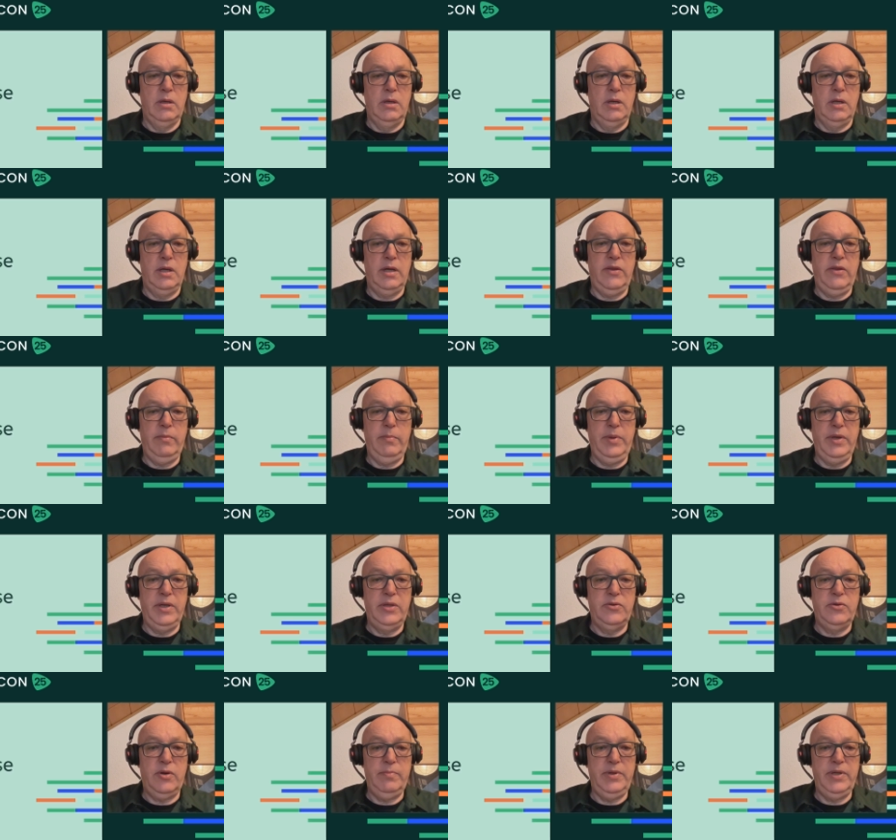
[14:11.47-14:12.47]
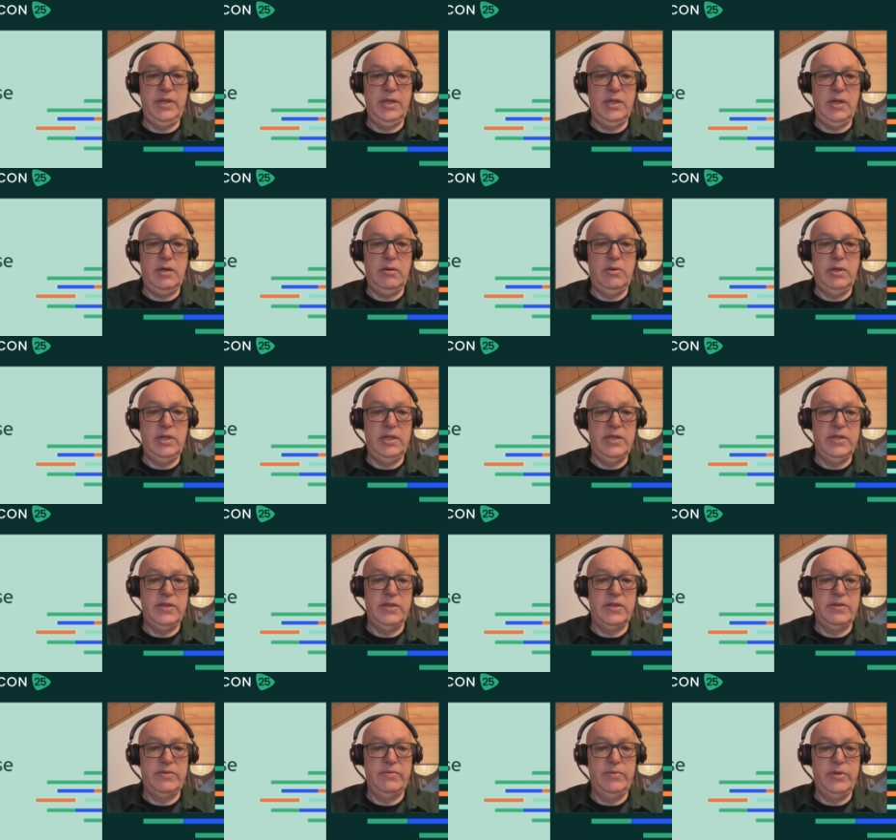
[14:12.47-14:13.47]
Another big topic in our days
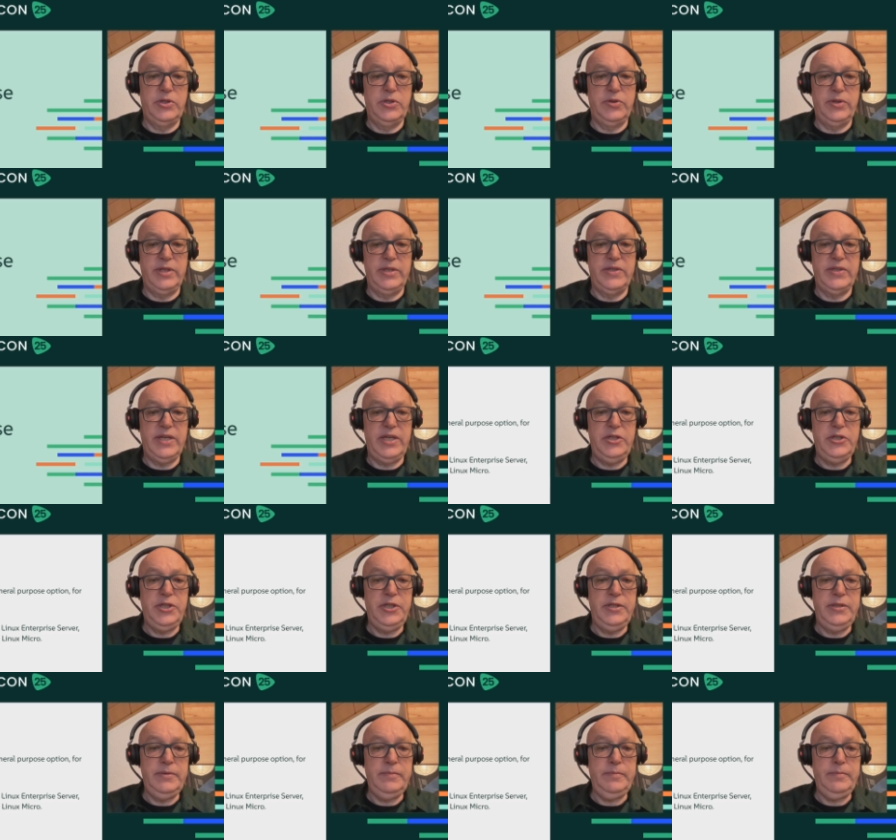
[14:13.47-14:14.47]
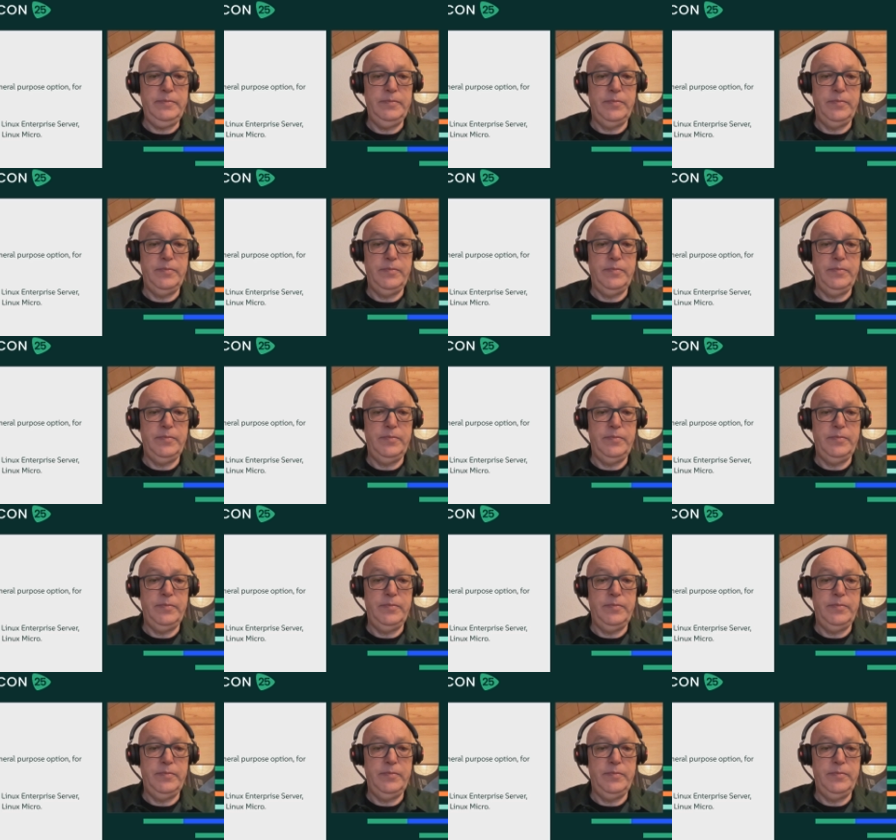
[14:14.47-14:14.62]
is virtualization.